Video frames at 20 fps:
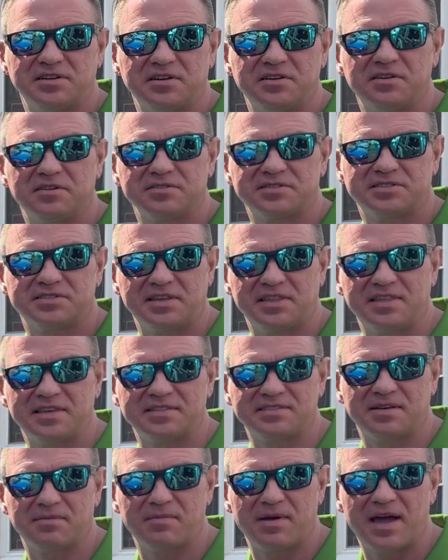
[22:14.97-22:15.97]
You don't see
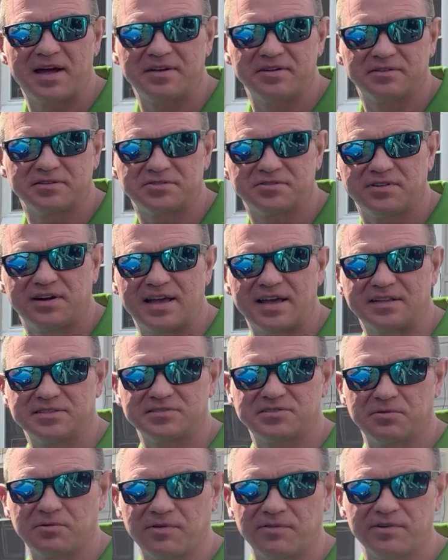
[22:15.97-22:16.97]
these in manual trans,
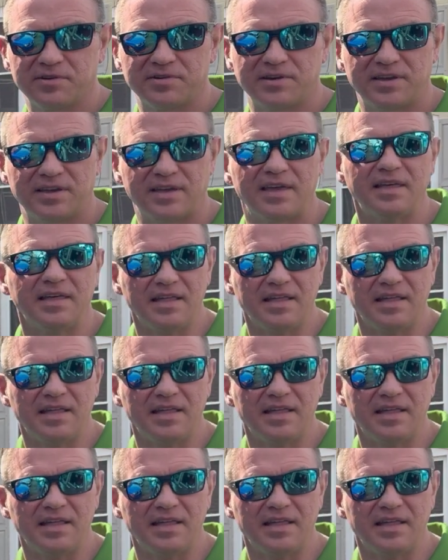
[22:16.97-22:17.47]
so we're really